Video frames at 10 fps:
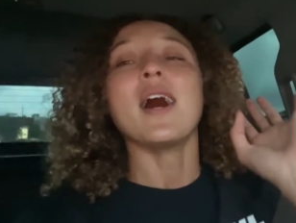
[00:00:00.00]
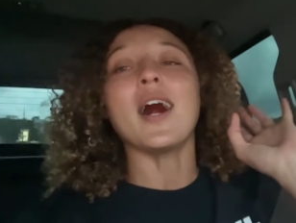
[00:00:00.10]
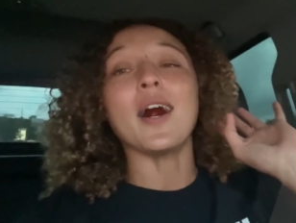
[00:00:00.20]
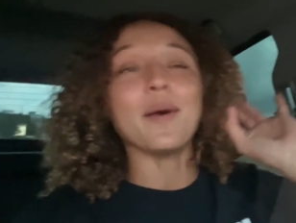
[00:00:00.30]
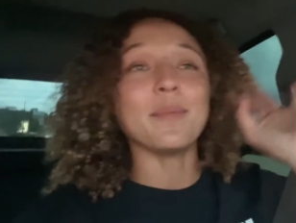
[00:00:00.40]

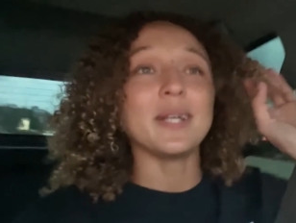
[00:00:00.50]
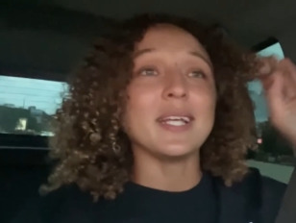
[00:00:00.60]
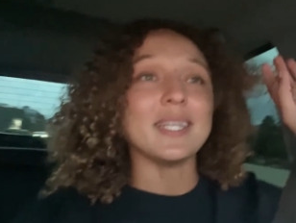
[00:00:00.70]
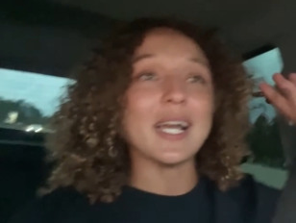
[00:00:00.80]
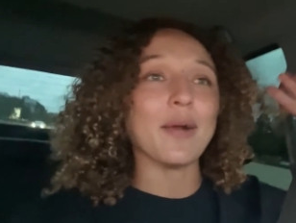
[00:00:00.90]

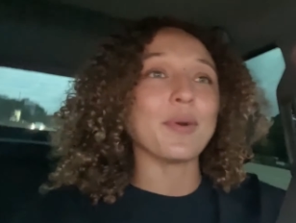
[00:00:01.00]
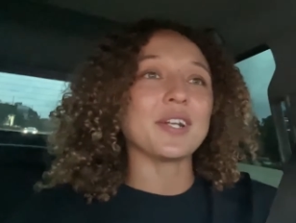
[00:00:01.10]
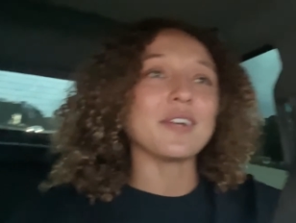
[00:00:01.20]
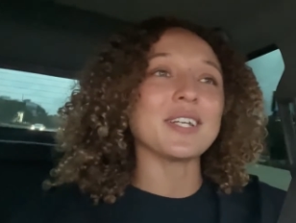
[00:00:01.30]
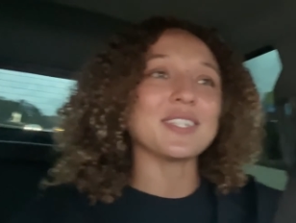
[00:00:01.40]
Um, yeah, we're
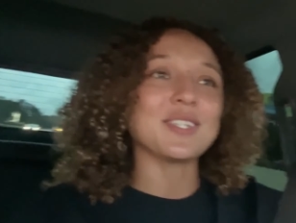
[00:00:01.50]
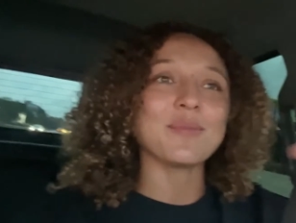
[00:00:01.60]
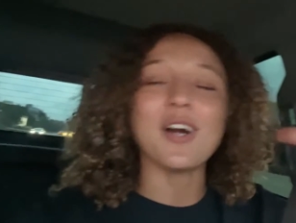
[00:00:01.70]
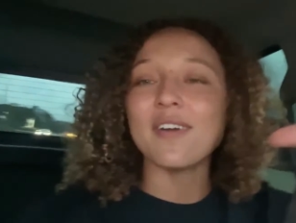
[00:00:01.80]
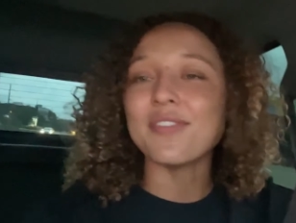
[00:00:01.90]
gonna go get
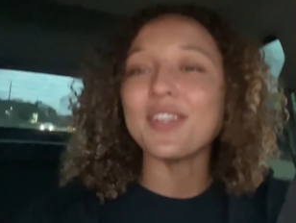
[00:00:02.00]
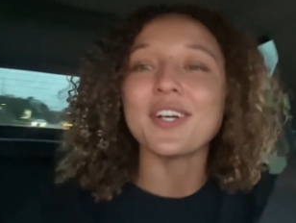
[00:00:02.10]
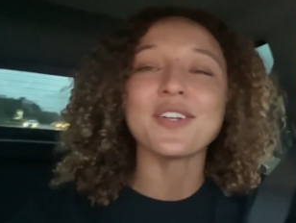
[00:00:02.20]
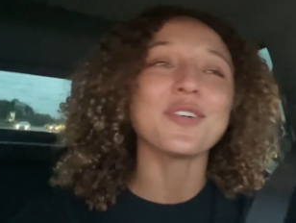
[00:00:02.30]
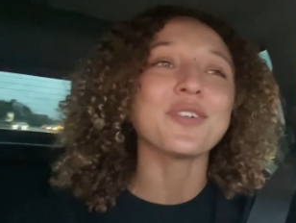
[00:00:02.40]
some coffee.
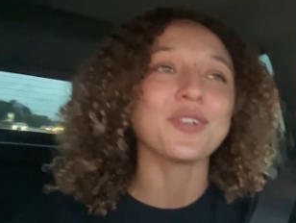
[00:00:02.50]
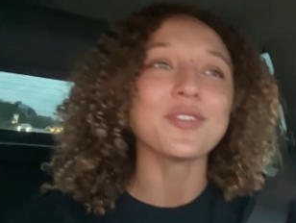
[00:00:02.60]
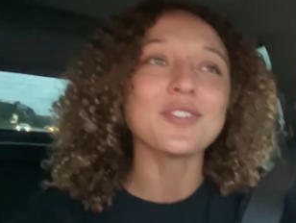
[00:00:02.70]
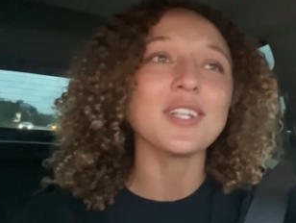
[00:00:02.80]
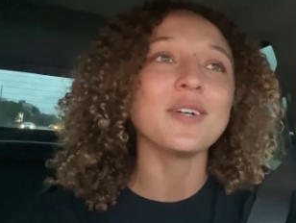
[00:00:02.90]
Y'all know,
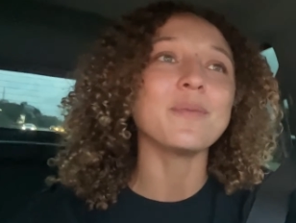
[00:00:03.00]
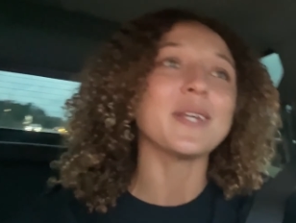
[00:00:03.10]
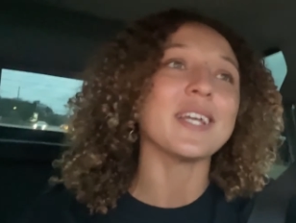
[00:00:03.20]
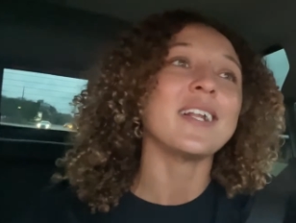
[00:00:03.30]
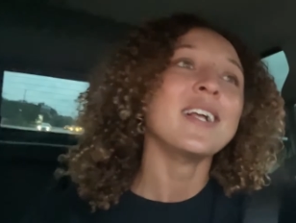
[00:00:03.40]
cruise a little
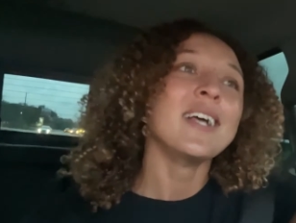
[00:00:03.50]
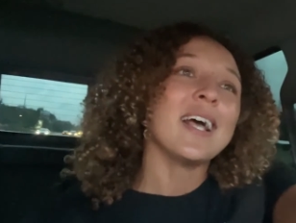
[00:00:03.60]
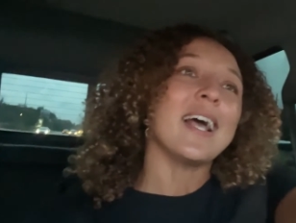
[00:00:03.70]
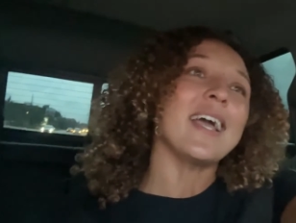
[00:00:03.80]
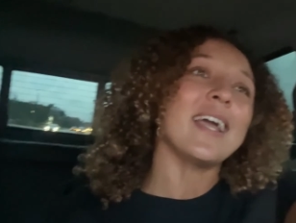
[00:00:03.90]
bit
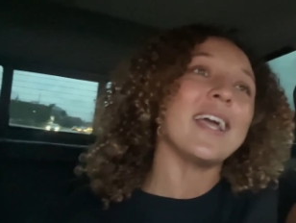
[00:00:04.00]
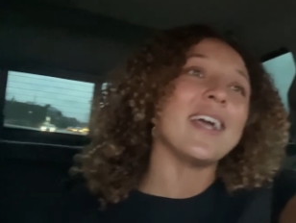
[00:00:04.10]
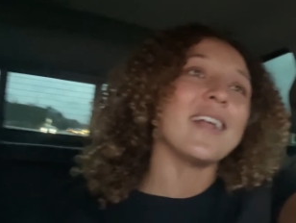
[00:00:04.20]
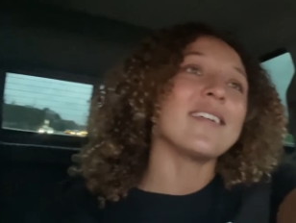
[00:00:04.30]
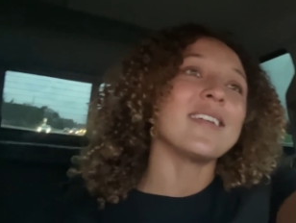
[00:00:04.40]

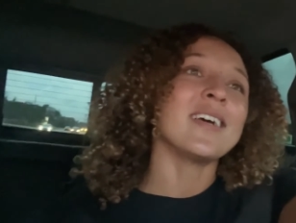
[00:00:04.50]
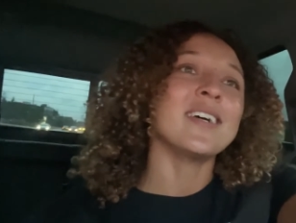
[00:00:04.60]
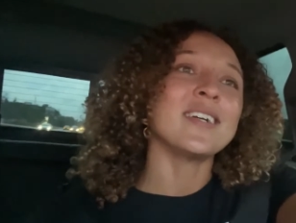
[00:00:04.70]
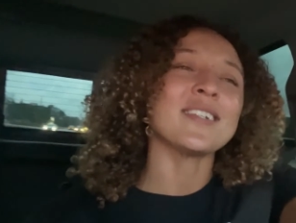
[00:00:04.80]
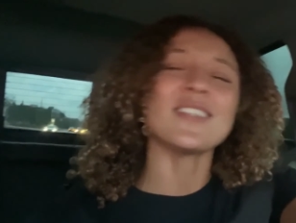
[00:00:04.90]
and
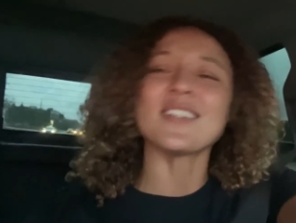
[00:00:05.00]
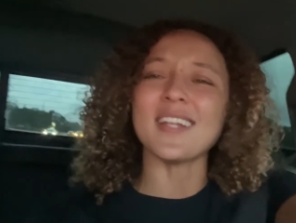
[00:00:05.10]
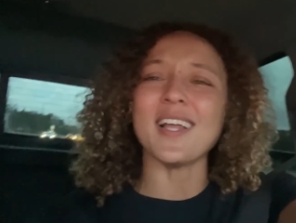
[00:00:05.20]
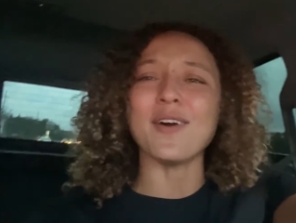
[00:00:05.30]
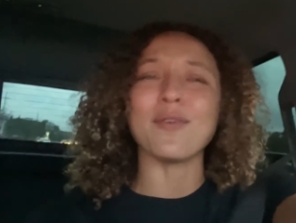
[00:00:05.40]
just
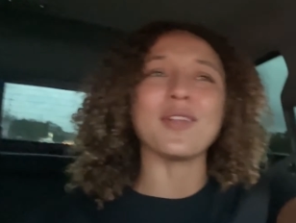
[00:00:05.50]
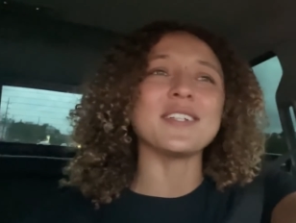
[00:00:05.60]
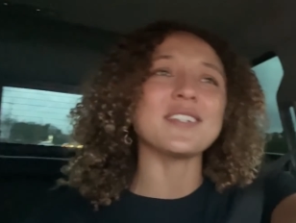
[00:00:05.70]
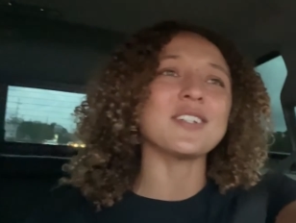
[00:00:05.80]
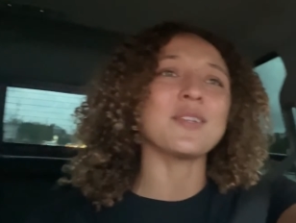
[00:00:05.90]
chill out.
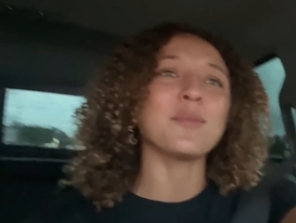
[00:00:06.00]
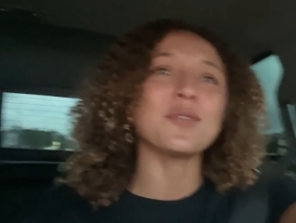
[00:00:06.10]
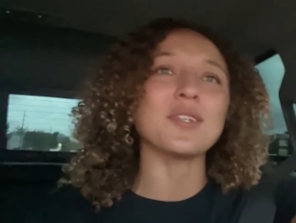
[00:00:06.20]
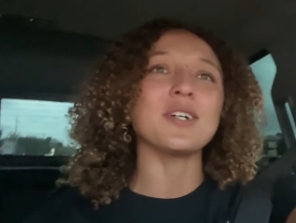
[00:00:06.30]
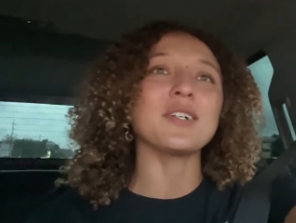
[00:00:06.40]
Listen to some
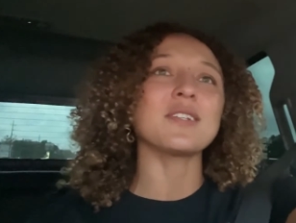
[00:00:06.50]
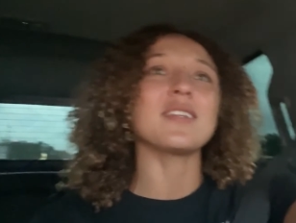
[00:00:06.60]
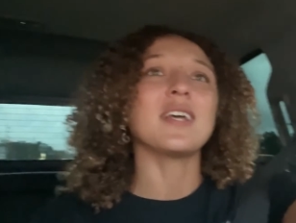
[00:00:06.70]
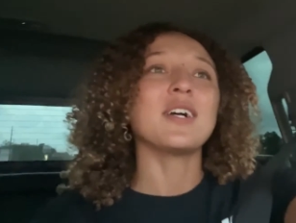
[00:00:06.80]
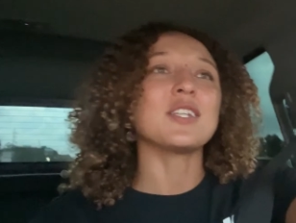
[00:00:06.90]
new
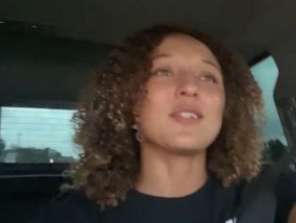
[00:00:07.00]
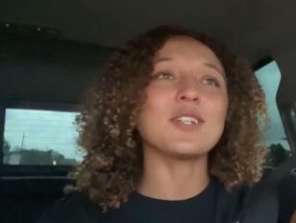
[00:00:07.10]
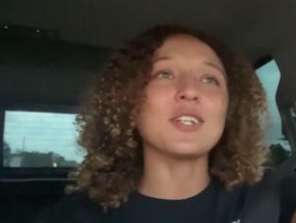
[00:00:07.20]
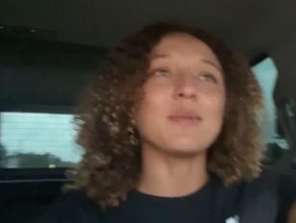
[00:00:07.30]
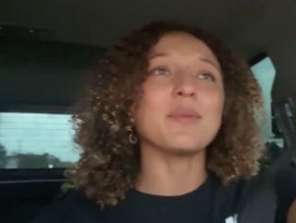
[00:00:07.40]
songs.
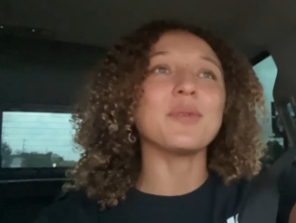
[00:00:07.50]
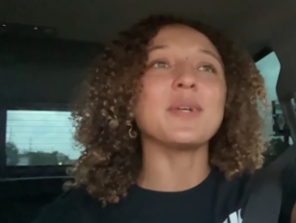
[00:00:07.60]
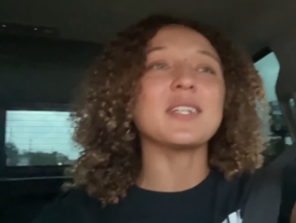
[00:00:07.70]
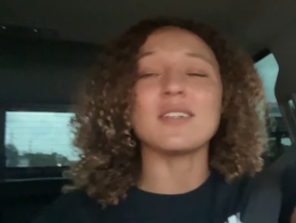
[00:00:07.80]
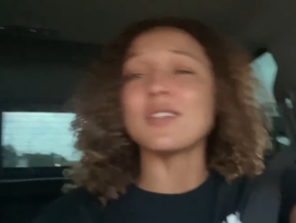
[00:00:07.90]
Switch it up a little
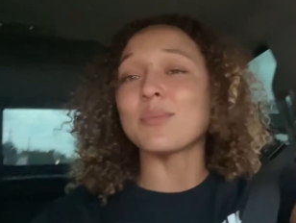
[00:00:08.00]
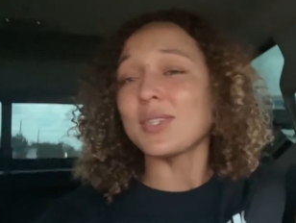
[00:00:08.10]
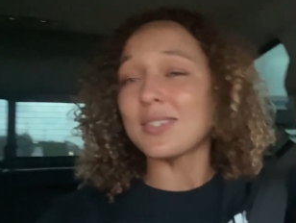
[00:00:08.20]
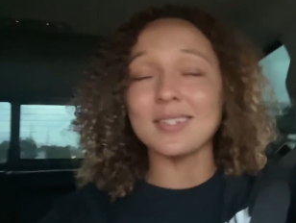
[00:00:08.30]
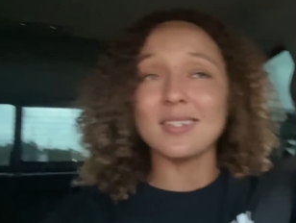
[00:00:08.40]
bit because I always be
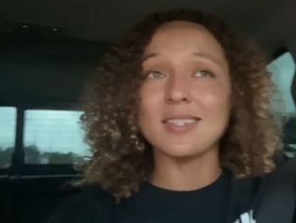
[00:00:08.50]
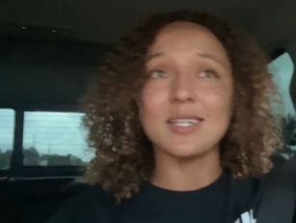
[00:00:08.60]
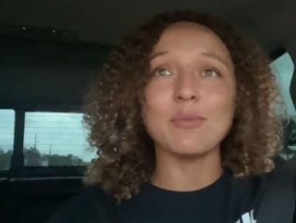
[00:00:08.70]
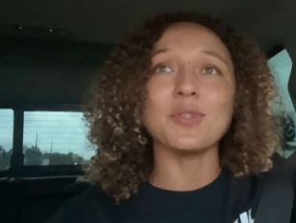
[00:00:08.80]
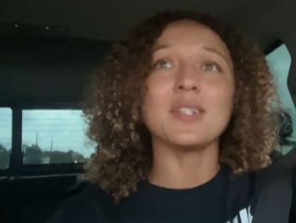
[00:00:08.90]
listening to the
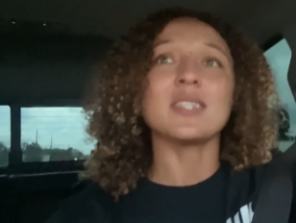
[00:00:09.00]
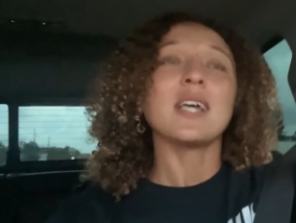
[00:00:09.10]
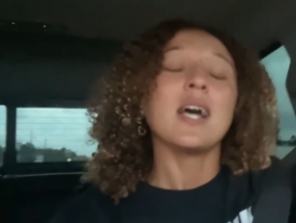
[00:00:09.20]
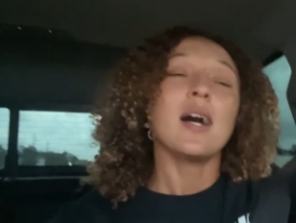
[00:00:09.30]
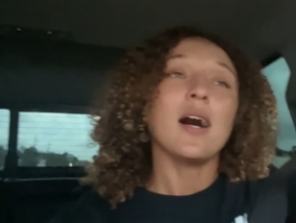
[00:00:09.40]
same ones.
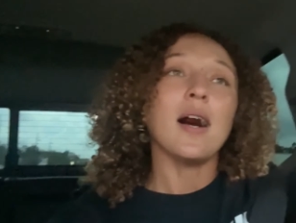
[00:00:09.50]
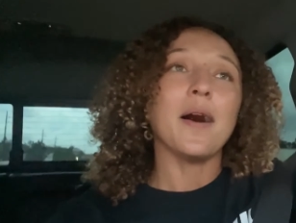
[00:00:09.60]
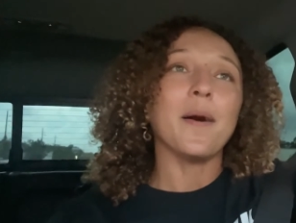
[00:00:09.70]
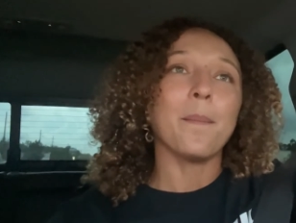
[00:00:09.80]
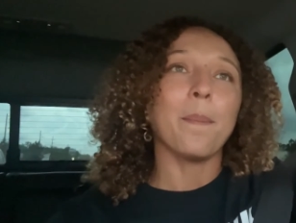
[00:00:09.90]

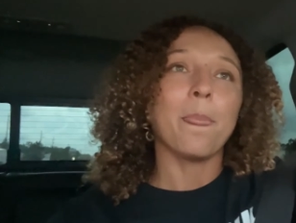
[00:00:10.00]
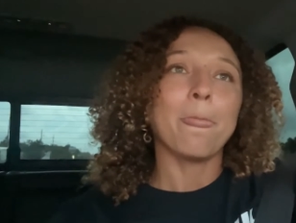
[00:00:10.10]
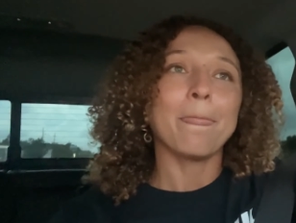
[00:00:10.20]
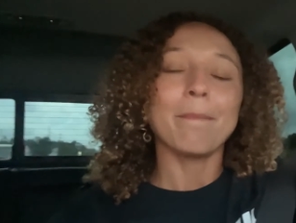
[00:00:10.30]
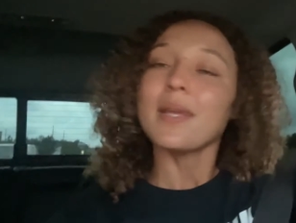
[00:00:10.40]
Um,
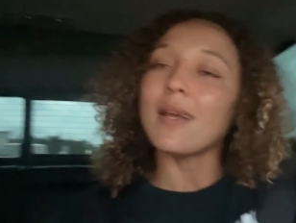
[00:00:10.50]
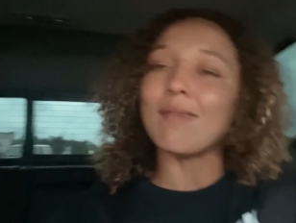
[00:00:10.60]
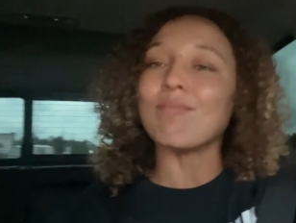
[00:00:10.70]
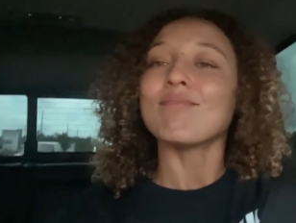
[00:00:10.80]
but yeah,